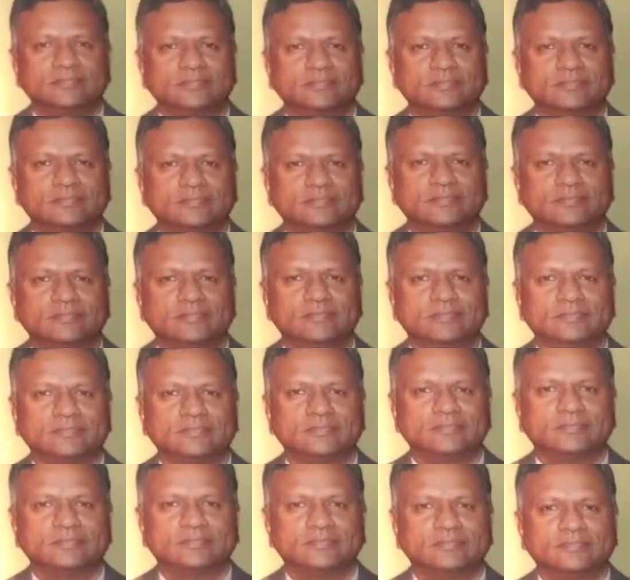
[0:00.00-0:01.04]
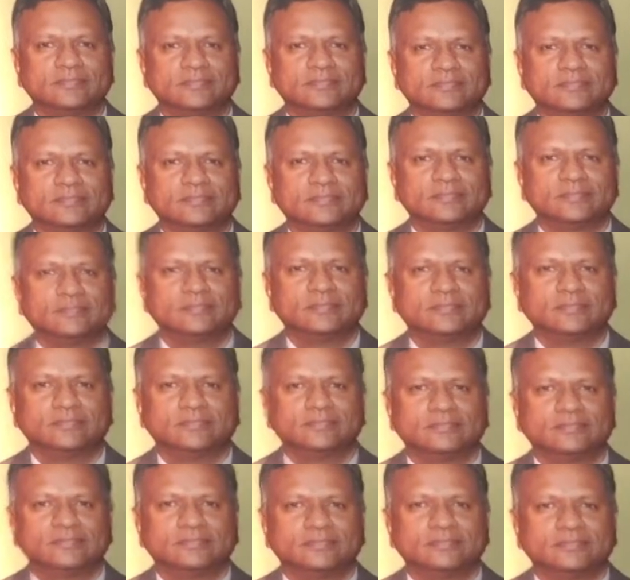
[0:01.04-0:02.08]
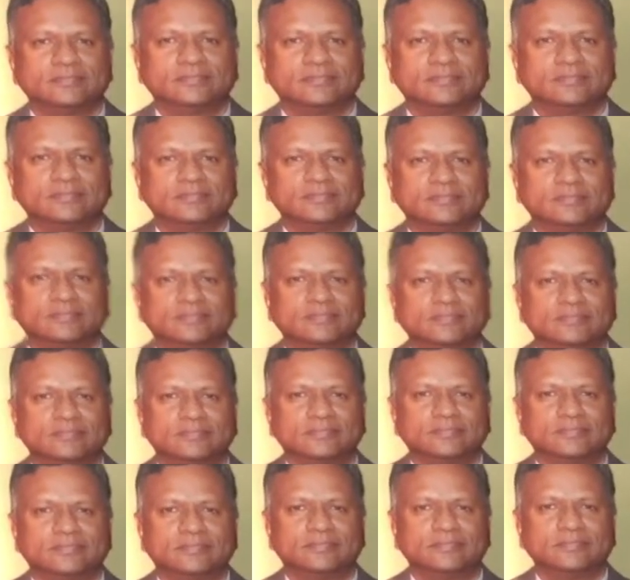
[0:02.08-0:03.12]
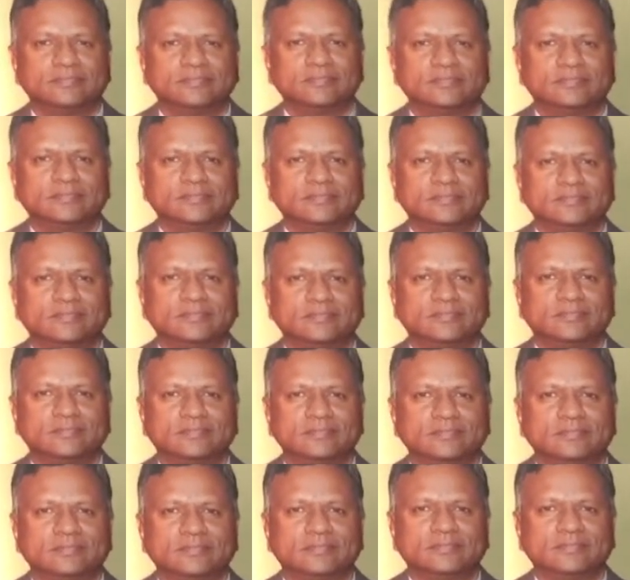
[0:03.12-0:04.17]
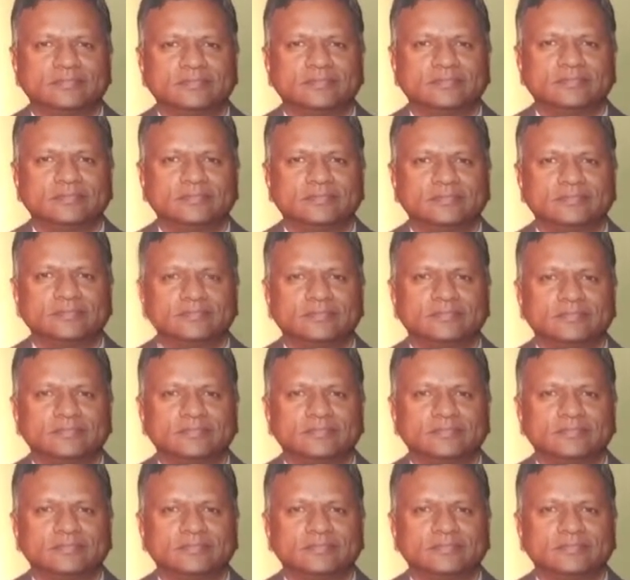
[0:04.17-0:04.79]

[no speech]